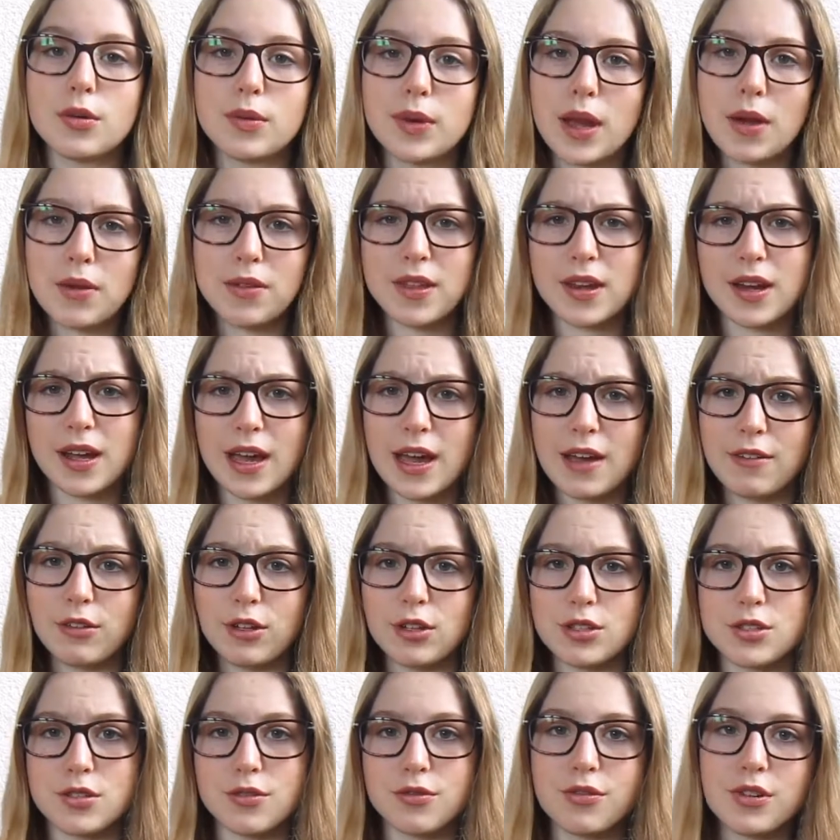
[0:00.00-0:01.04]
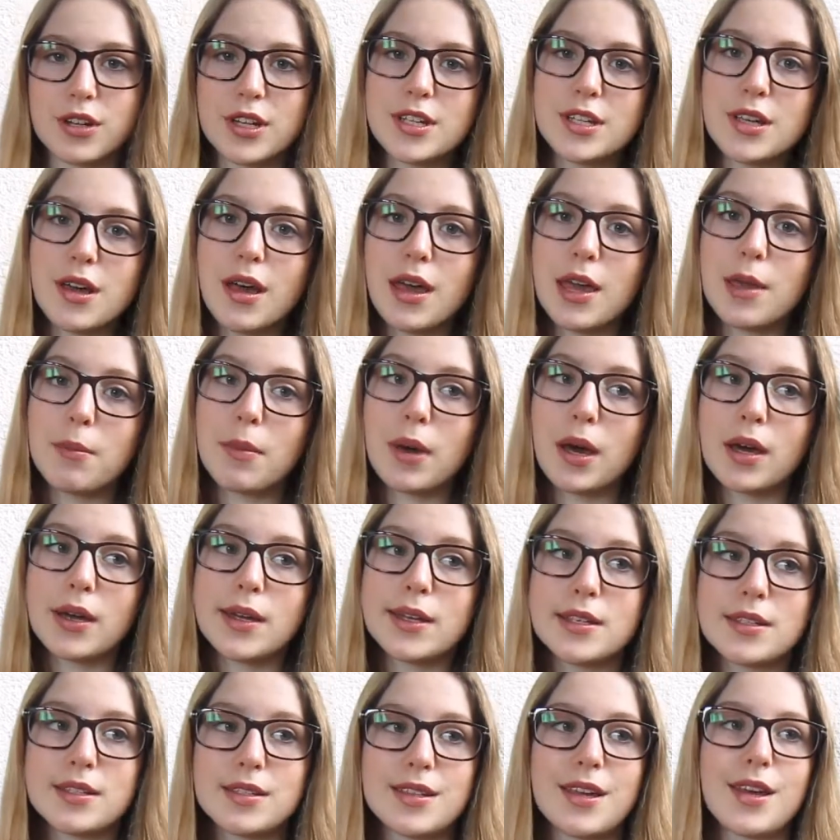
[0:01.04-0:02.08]
now that I have lots of free time, I
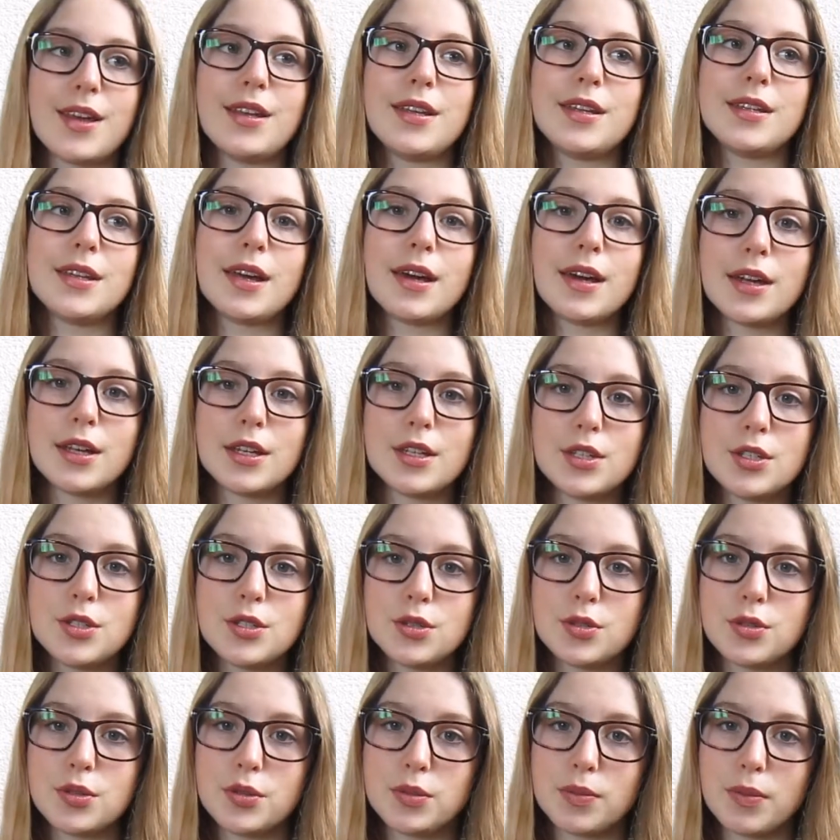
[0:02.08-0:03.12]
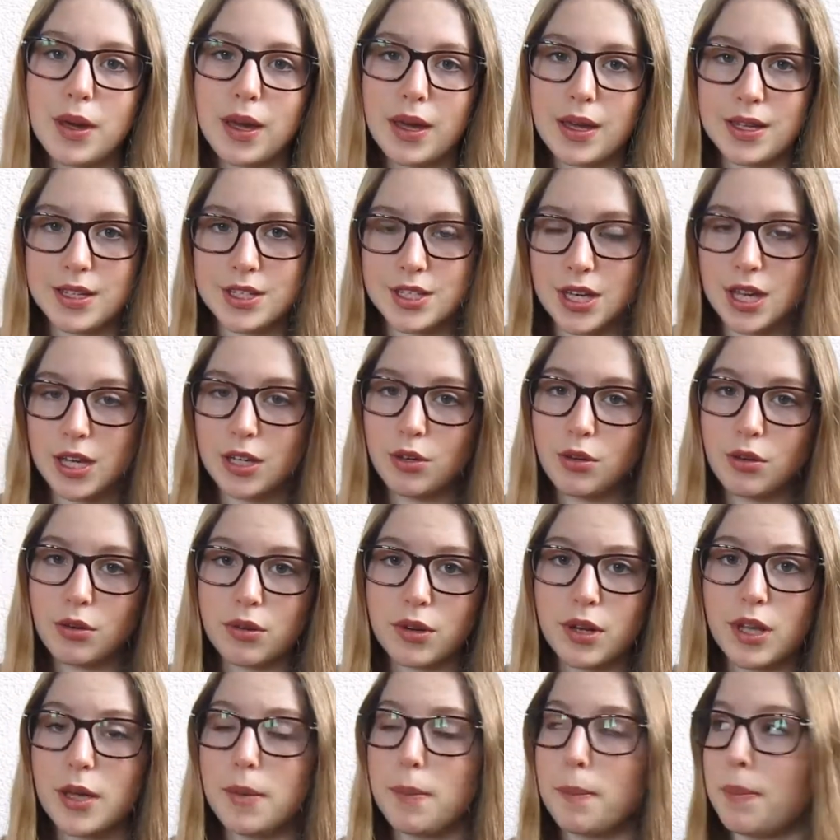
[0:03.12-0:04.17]
decided I'd do my
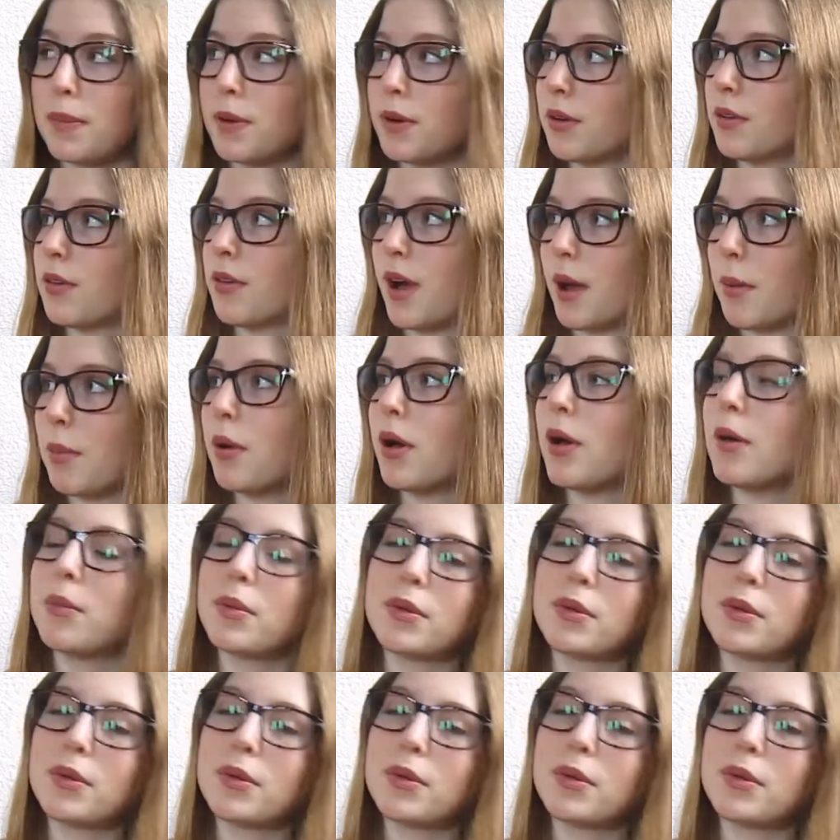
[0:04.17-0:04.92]
January book wrap-up.